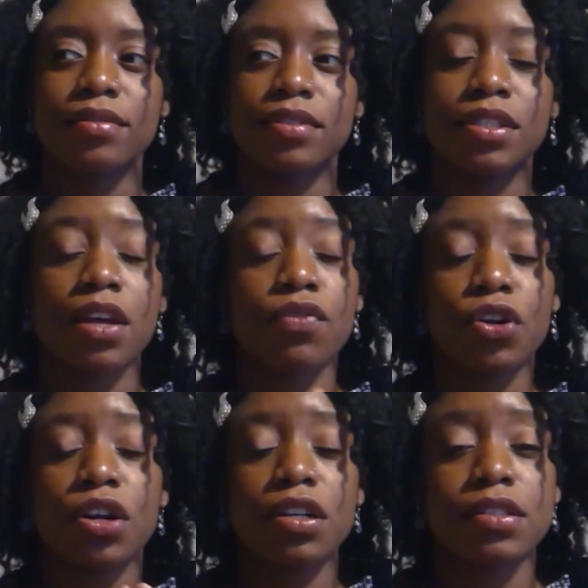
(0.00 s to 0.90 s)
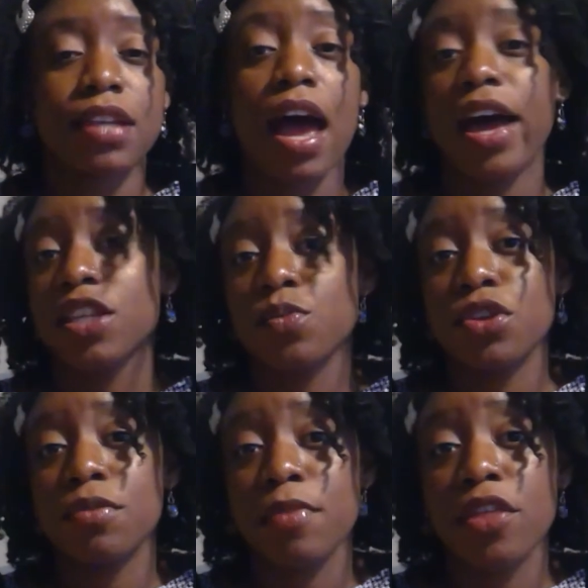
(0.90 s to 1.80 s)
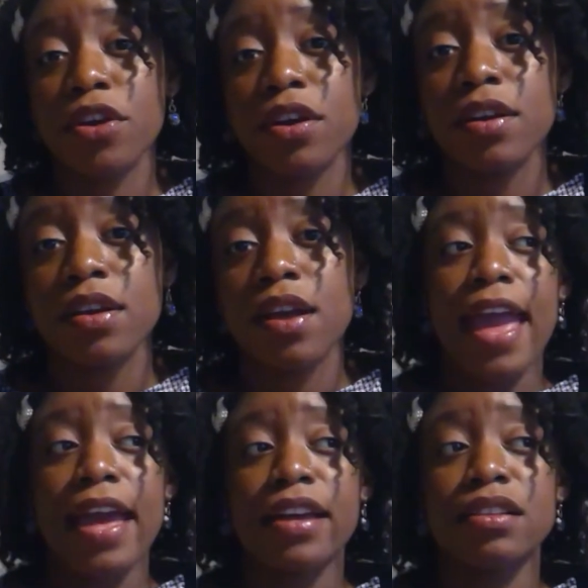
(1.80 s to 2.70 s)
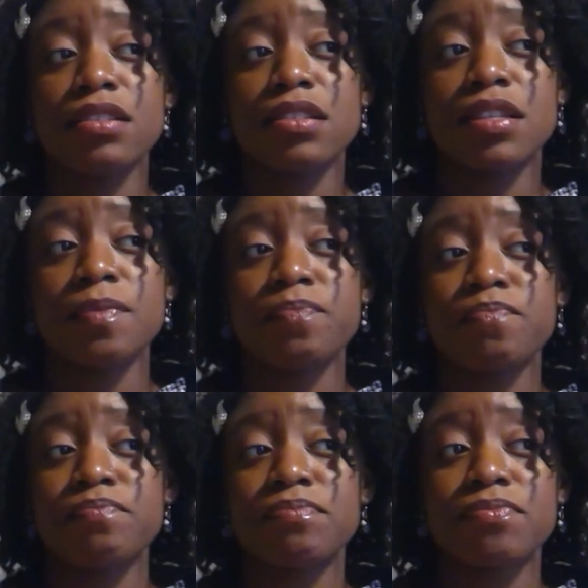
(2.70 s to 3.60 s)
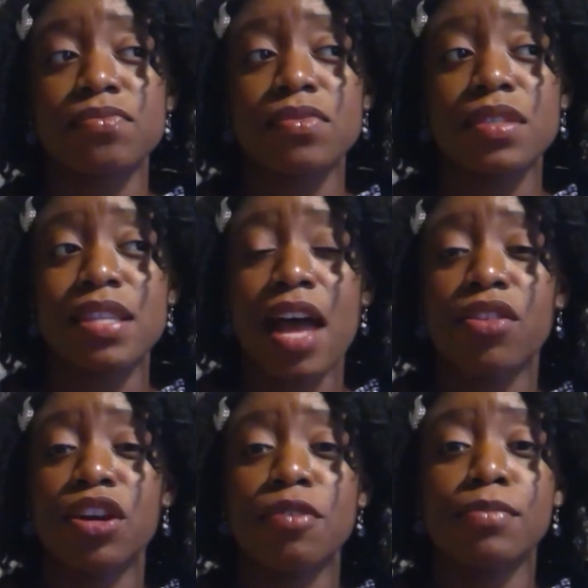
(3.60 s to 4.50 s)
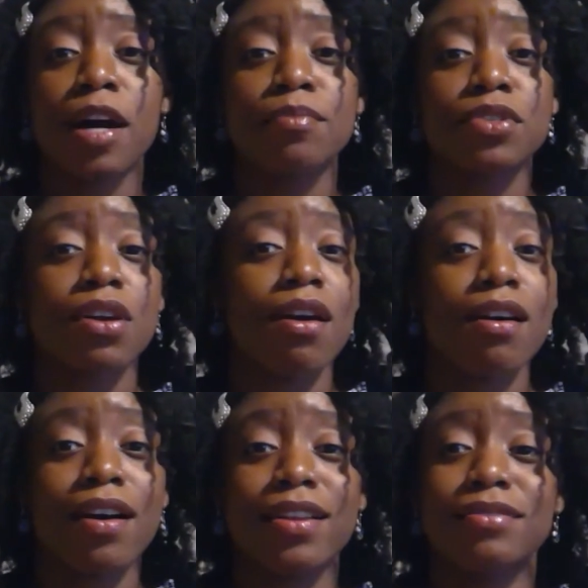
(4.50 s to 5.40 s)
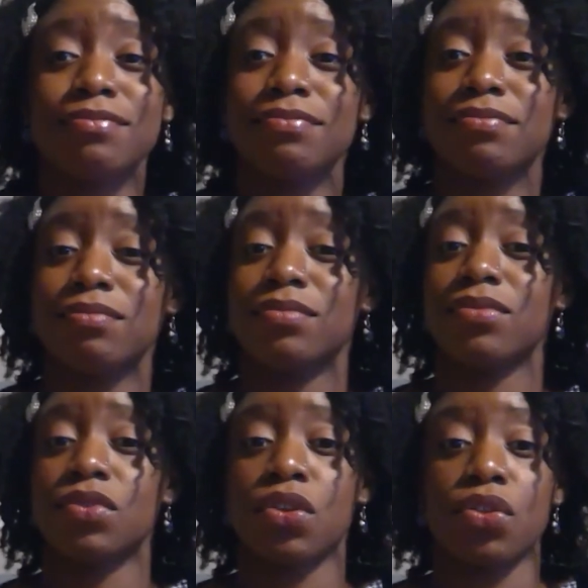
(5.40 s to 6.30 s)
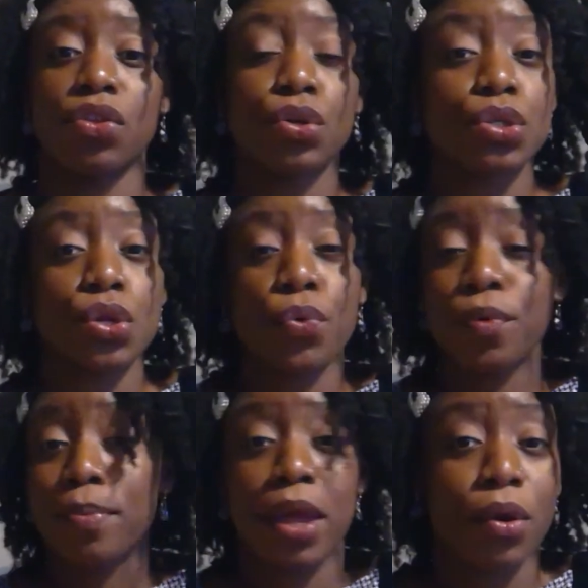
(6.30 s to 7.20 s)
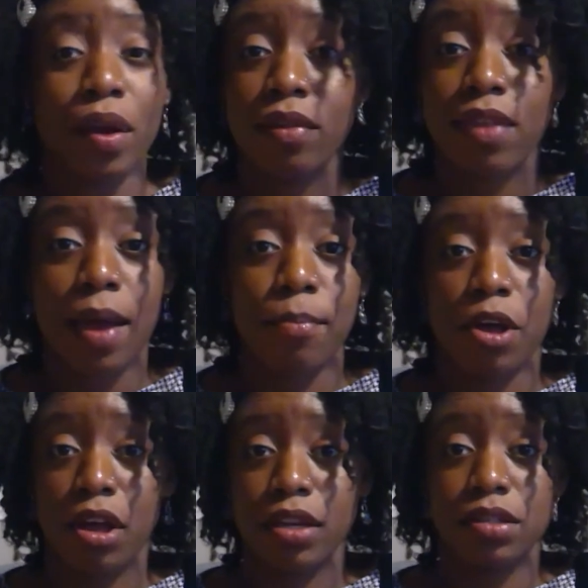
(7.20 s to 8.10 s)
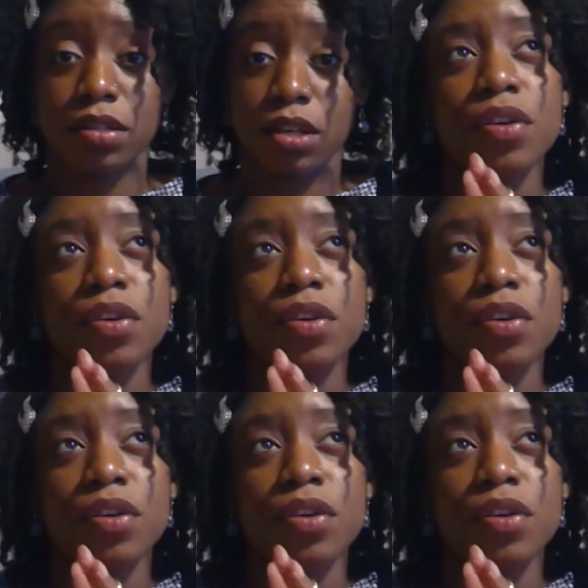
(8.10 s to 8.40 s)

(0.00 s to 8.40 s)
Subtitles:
severed her ties with her mother. And now that her mom's gone, there's no repairing that bond.